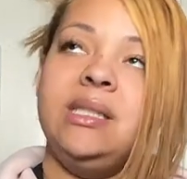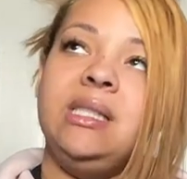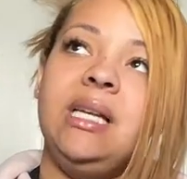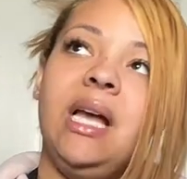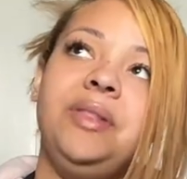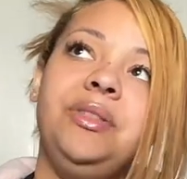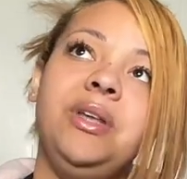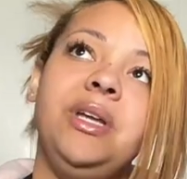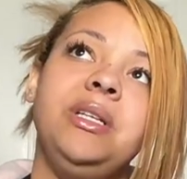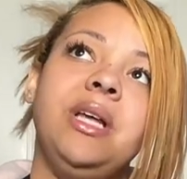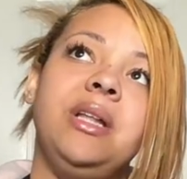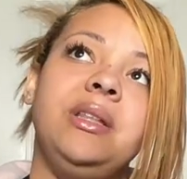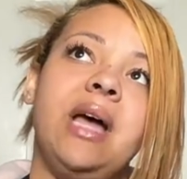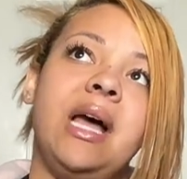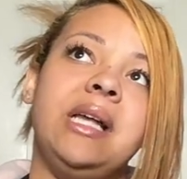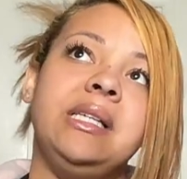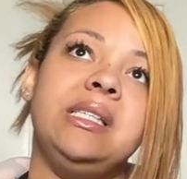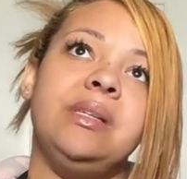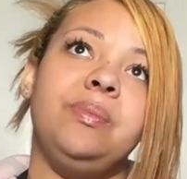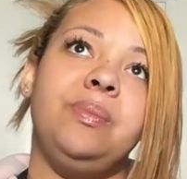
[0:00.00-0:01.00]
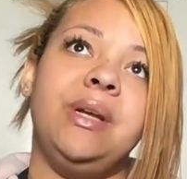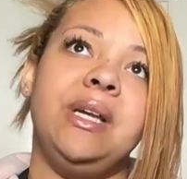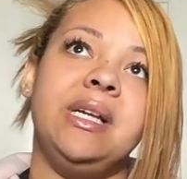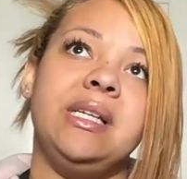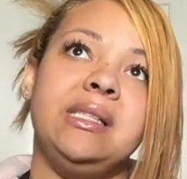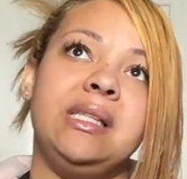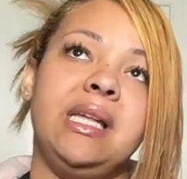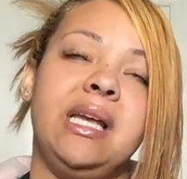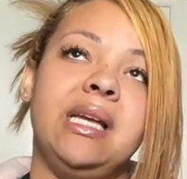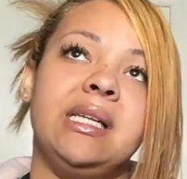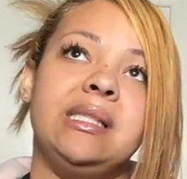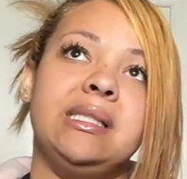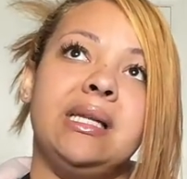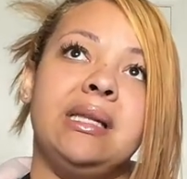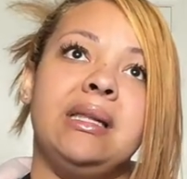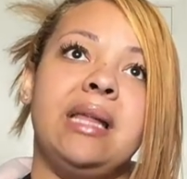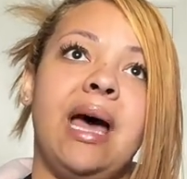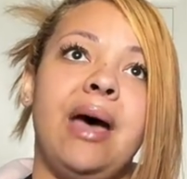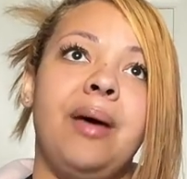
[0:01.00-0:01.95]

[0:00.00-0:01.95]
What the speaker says: See, I think that that's the biggest thing, is